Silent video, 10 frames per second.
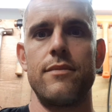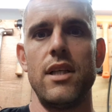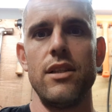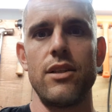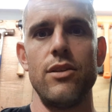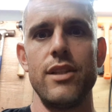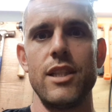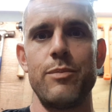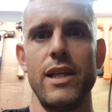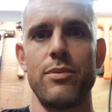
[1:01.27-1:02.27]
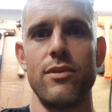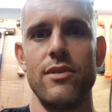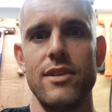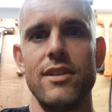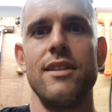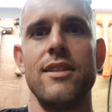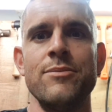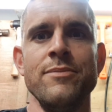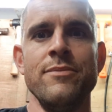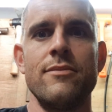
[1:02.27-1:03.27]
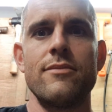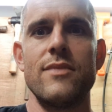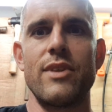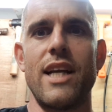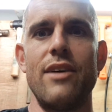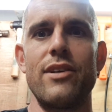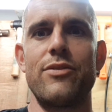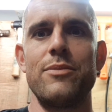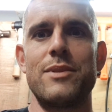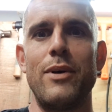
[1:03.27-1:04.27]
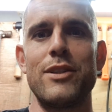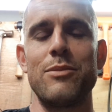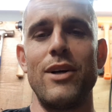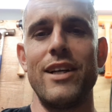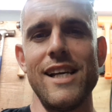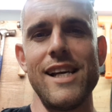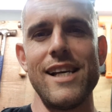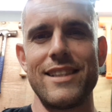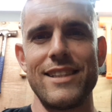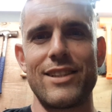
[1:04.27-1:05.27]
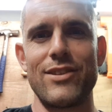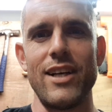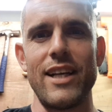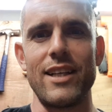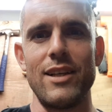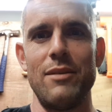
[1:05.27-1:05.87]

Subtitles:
look at all these people recovering from the symposium, right? Yeah, I did great.